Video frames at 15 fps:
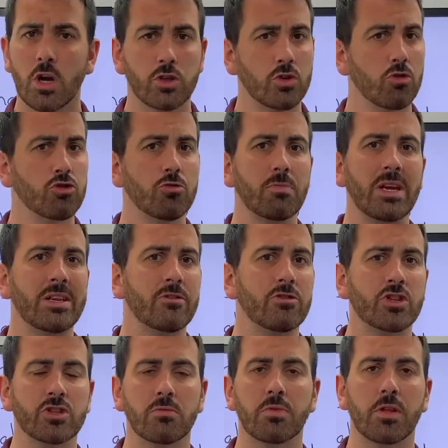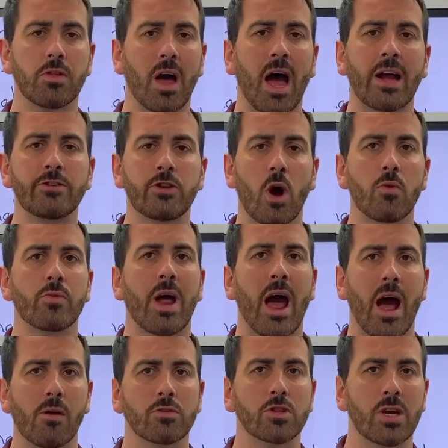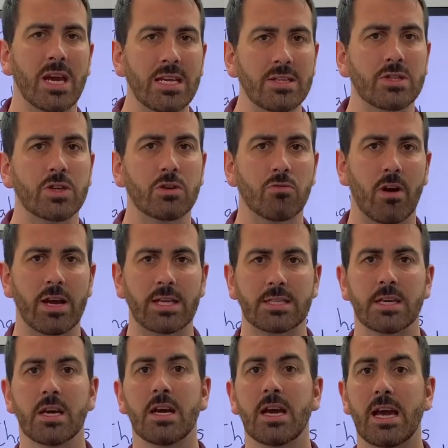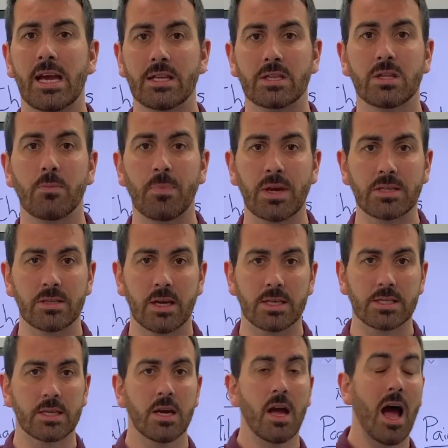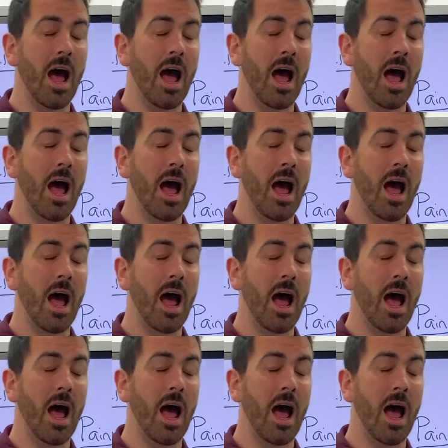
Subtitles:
Social media is something that I don't know how to integrate into the business.